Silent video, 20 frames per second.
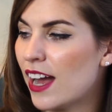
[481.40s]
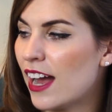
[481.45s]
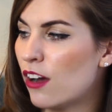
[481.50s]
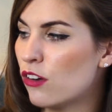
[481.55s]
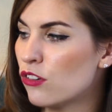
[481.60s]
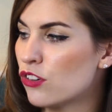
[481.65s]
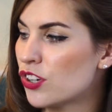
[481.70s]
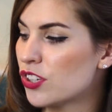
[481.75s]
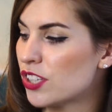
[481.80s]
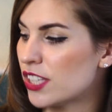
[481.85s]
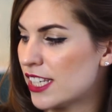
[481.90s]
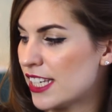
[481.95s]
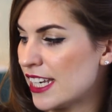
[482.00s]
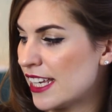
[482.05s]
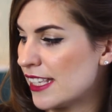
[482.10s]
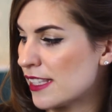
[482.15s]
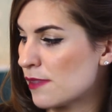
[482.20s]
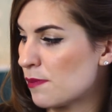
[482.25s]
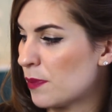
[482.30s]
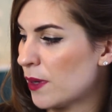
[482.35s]
how good it
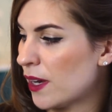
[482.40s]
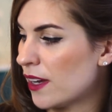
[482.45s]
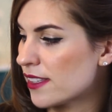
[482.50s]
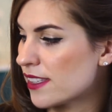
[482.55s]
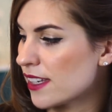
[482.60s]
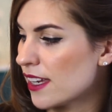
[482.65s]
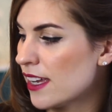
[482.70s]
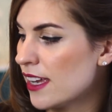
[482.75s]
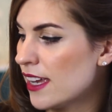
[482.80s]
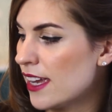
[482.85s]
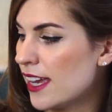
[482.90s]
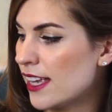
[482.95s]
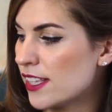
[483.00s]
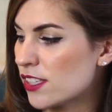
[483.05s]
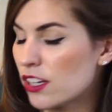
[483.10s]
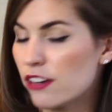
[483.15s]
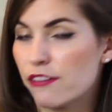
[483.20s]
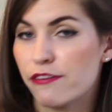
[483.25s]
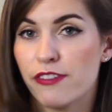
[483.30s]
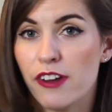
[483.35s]
is, but it's
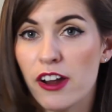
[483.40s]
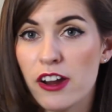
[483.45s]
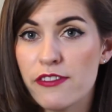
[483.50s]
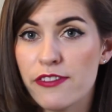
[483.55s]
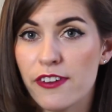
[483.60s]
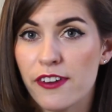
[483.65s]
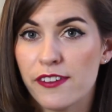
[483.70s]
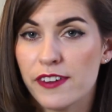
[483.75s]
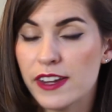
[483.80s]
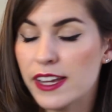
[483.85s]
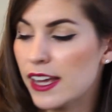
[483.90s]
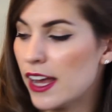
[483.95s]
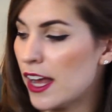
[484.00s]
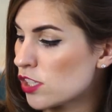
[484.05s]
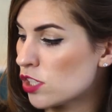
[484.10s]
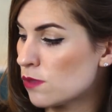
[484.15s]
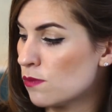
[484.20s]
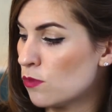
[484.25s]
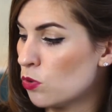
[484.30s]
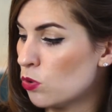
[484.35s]
got a very, very
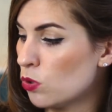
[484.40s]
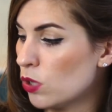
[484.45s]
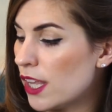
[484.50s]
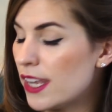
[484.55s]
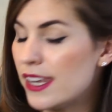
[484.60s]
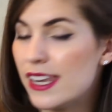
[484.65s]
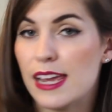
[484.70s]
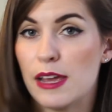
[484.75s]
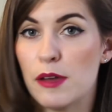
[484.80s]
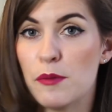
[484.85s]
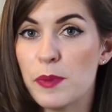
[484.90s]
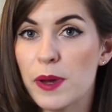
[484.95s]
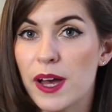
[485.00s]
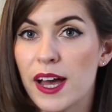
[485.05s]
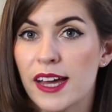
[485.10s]
small nib,